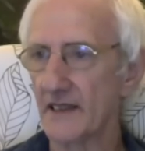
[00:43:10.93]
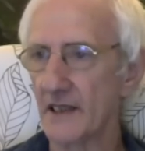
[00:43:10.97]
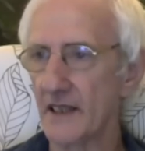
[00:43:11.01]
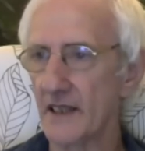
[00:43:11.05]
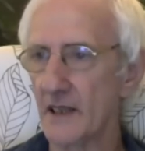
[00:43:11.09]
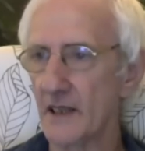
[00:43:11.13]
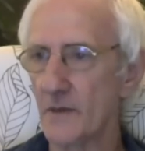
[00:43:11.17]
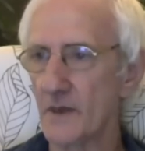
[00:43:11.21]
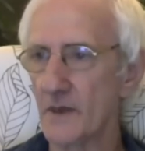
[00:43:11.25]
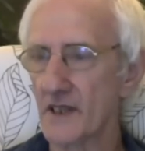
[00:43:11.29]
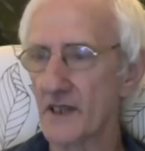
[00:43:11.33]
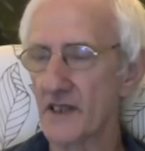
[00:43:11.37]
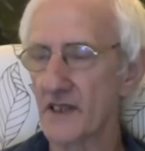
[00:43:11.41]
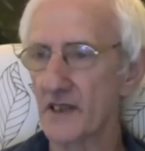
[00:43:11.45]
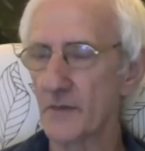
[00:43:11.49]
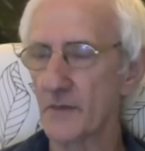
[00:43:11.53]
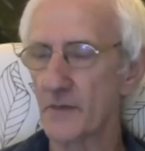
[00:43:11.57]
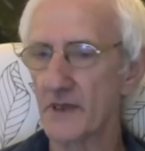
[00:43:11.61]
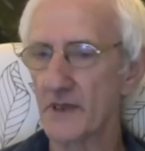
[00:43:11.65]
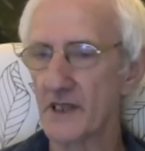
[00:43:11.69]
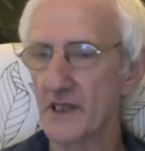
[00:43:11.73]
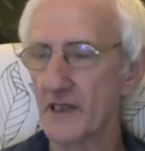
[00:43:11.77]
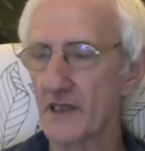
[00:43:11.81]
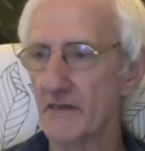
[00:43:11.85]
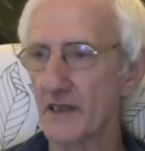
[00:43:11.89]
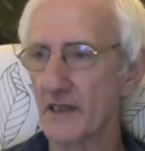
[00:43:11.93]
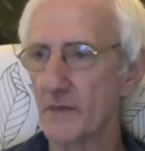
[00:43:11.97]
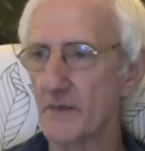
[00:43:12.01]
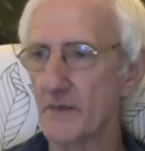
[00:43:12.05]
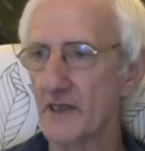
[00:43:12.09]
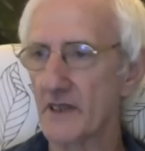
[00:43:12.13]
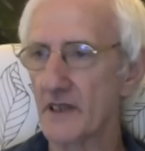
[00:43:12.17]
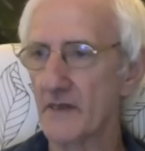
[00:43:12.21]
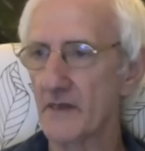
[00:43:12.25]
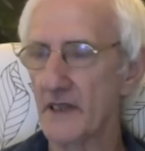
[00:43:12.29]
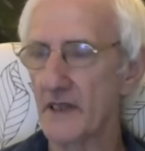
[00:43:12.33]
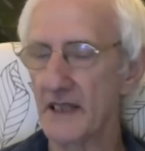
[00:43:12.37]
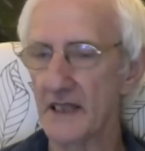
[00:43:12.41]
He wasn't
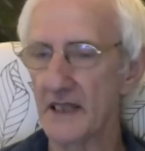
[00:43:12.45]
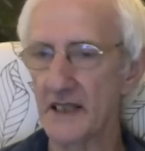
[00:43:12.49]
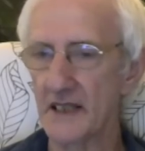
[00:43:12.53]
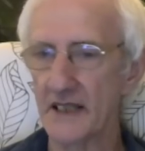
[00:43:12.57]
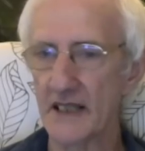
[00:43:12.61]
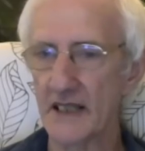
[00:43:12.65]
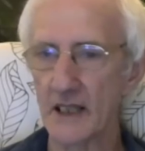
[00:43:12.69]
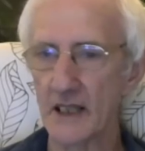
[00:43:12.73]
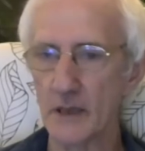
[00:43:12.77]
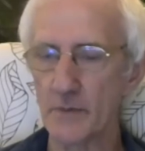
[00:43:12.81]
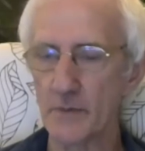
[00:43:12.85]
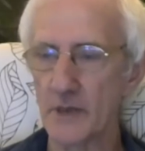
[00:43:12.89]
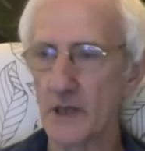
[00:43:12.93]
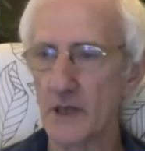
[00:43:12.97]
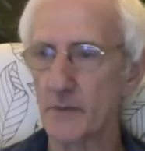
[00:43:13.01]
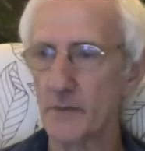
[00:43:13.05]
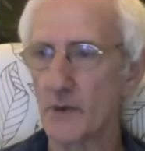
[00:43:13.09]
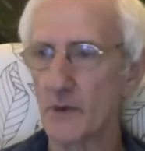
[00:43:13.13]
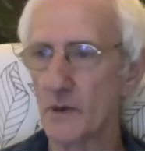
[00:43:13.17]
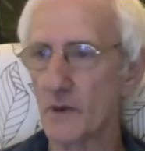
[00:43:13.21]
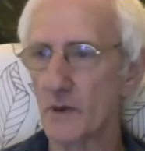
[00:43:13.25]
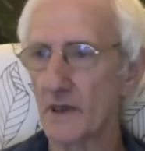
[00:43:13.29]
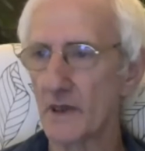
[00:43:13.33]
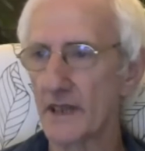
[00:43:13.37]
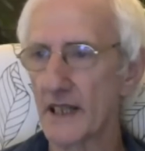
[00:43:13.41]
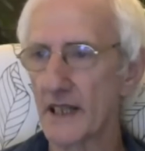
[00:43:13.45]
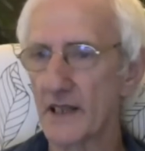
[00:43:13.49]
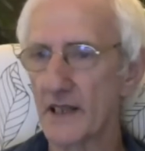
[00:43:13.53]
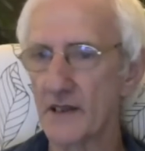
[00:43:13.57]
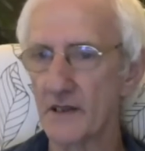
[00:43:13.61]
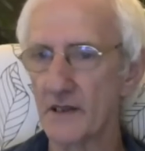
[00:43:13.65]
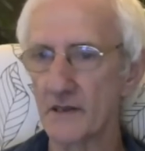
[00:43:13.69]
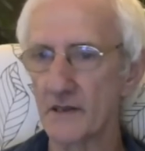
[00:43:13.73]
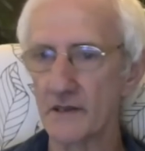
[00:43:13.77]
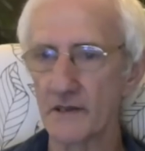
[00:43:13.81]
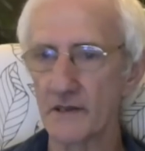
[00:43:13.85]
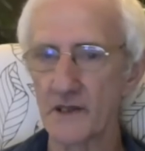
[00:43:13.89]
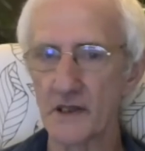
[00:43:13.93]
prescriptive. He didn't tell people what they
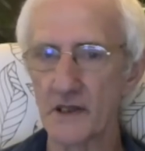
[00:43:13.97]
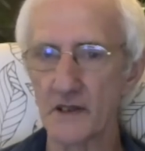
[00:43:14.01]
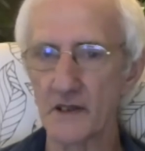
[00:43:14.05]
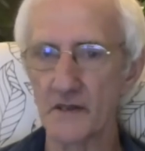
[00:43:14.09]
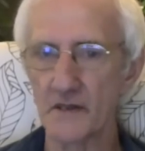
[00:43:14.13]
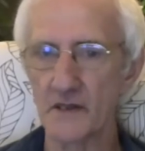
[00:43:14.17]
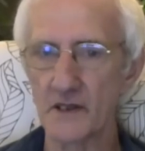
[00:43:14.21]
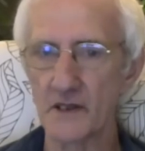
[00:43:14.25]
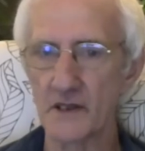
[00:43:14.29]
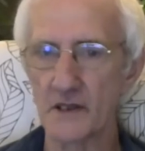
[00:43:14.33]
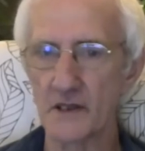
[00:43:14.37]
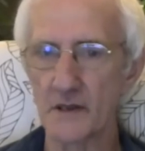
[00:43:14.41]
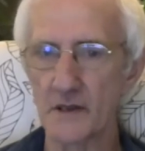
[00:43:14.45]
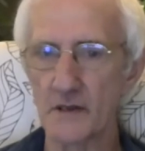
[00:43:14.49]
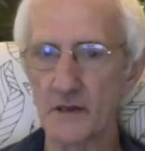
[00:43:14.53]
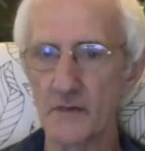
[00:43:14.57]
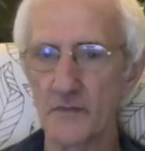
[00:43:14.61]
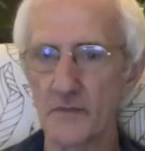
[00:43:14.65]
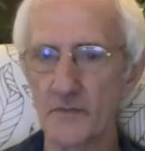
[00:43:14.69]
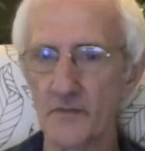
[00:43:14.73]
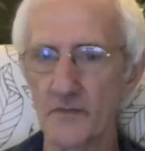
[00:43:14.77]
should or shouldn't do.